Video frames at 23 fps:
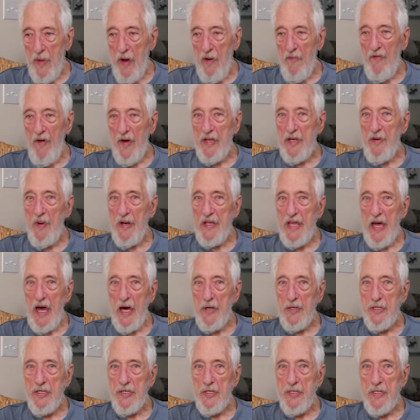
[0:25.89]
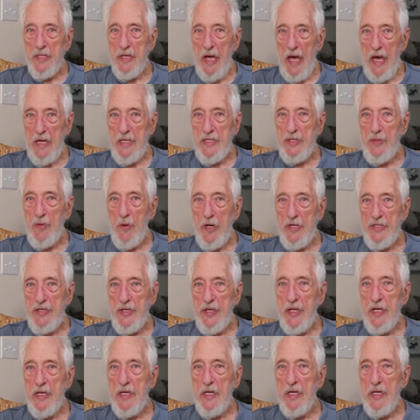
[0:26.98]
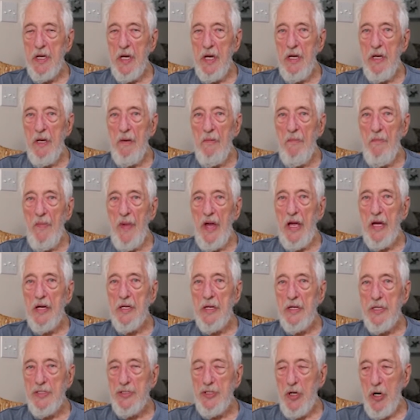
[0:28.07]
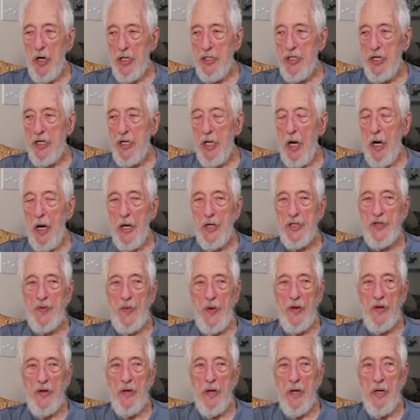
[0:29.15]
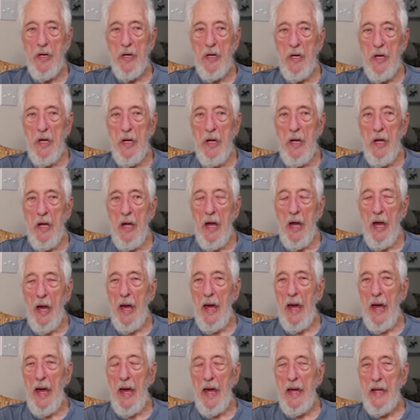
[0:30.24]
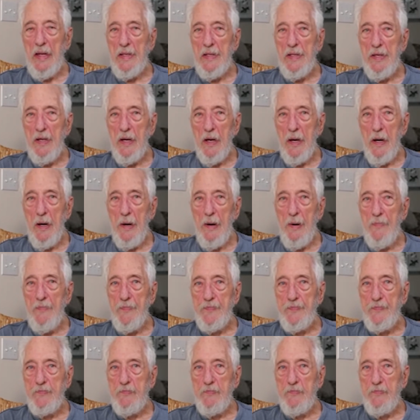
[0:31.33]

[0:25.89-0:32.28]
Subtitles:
friend of my dad's was the man in charge of the hospital, and my